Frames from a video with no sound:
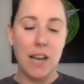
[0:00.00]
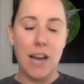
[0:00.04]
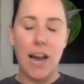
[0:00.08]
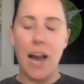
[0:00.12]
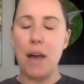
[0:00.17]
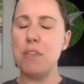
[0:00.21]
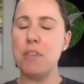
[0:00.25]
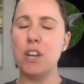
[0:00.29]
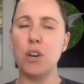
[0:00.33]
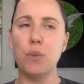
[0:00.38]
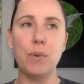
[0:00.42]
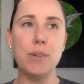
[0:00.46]
I
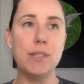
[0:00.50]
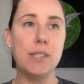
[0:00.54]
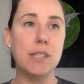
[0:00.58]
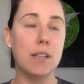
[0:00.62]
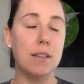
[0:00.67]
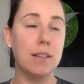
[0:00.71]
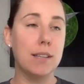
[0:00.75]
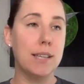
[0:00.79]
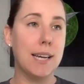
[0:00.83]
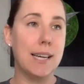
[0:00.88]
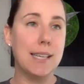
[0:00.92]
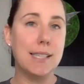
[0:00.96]
think
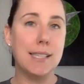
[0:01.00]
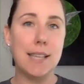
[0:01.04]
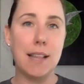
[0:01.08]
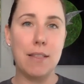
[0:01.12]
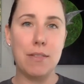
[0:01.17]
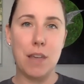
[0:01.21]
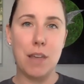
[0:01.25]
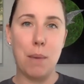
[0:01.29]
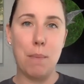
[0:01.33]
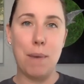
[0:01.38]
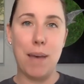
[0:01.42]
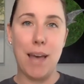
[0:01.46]
recently I sent
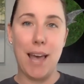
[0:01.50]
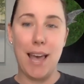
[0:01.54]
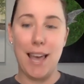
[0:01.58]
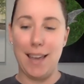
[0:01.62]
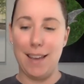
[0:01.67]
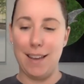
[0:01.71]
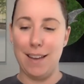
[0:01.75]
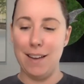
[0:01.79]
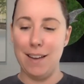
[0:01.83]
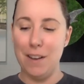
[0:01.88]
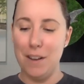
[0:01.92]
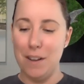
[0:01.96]
them
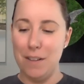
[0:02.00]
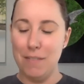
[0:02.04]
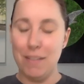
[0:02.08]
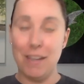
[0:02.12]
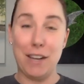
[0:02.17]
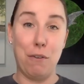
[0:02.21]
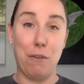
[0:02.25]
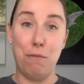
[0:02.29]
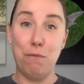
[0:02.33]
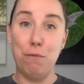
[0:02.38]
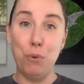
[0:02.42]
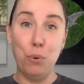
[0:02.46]
a,
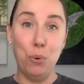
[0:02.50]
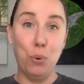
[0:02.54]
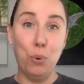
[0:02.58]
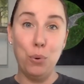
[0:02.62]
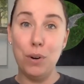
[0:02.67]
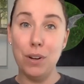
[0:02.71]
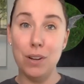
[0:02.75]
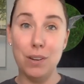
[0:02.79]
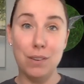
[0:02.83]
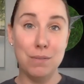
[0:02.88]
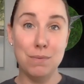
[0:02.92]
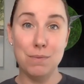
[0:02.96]
like a food,